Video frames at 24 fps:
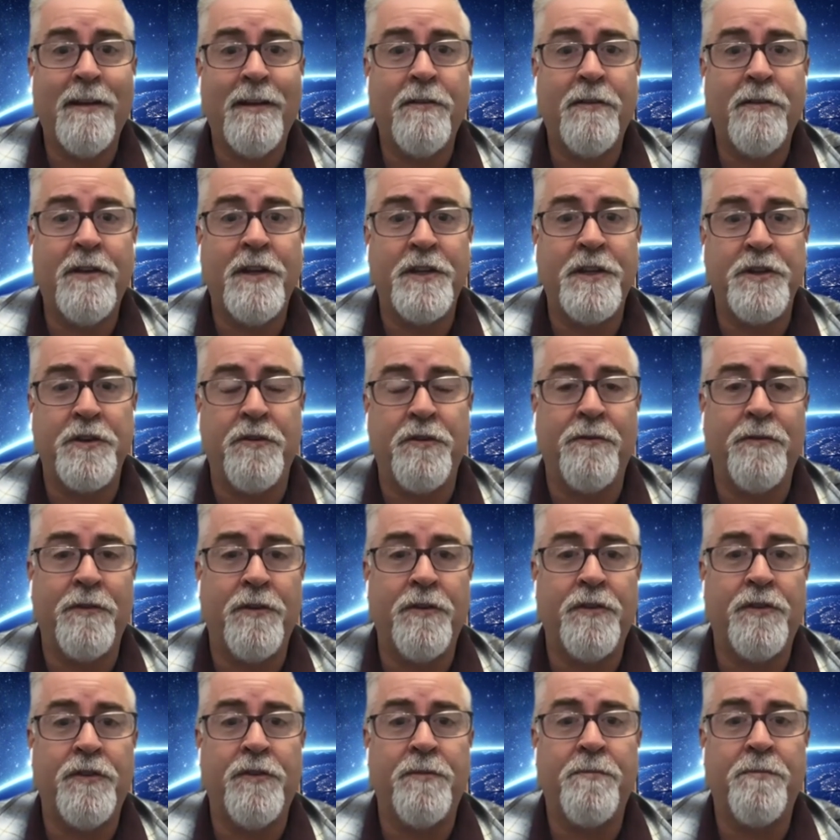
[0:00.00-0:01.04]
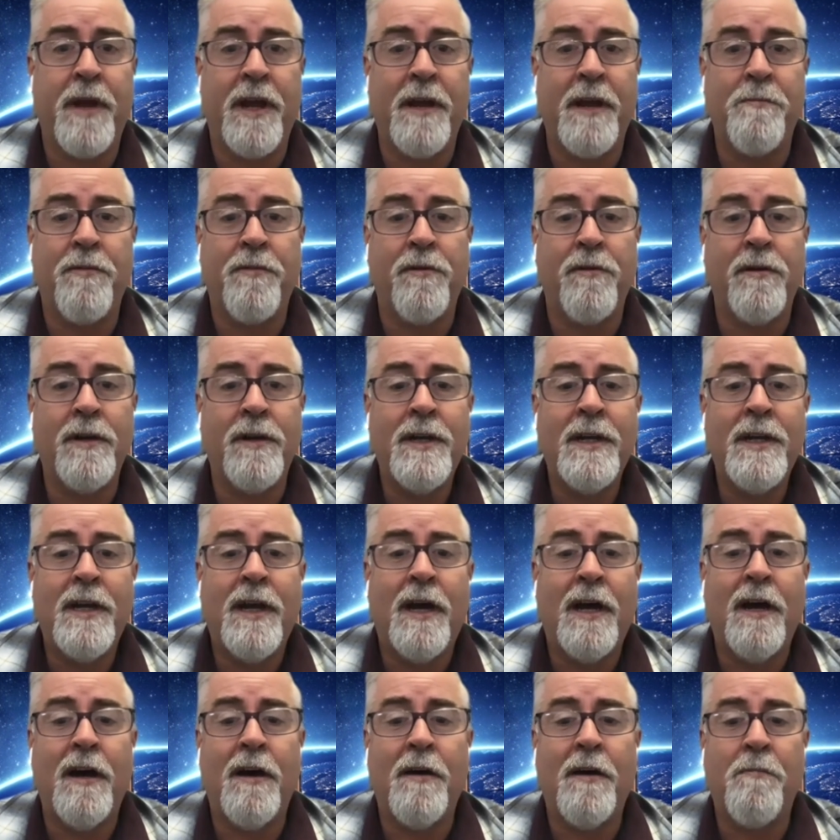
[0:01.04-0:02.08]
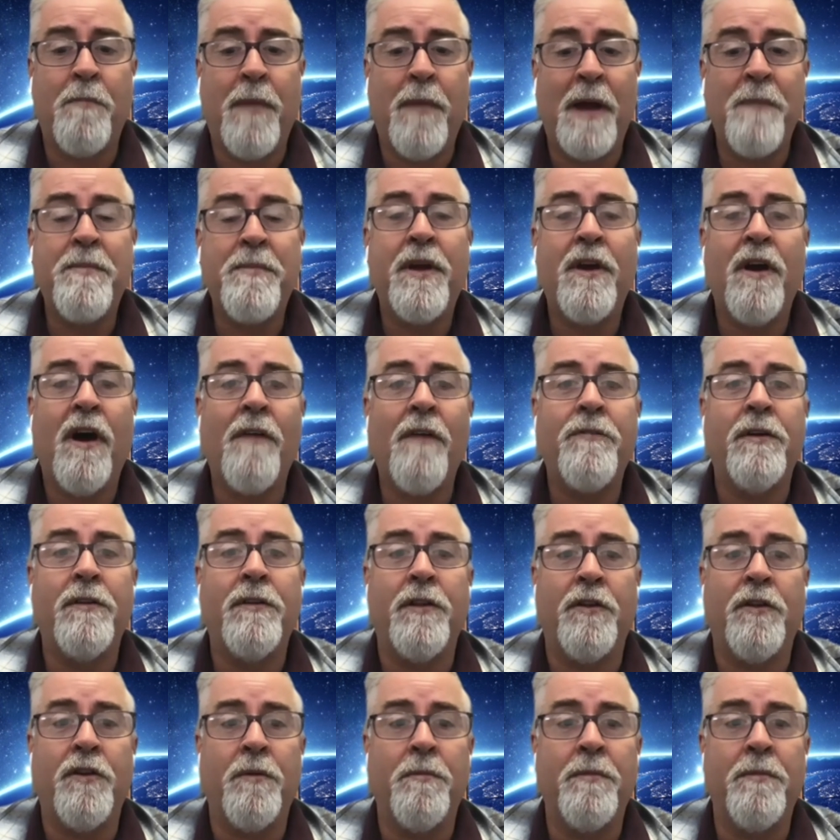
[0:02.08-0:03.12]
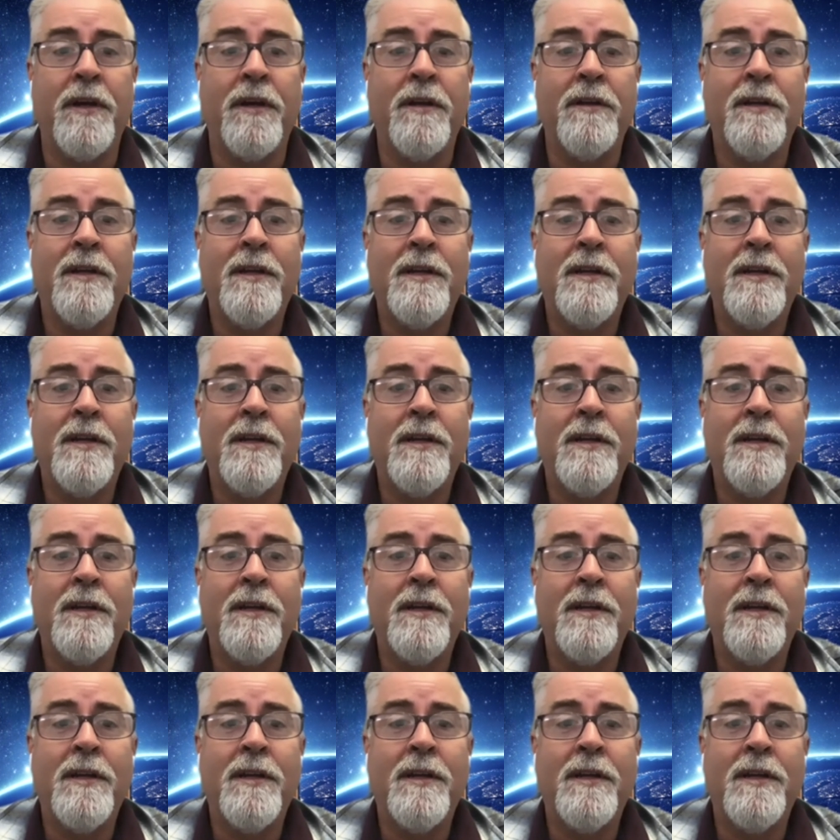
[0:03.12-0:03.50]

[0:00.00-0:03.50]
digital versus paper, might be off a little bit.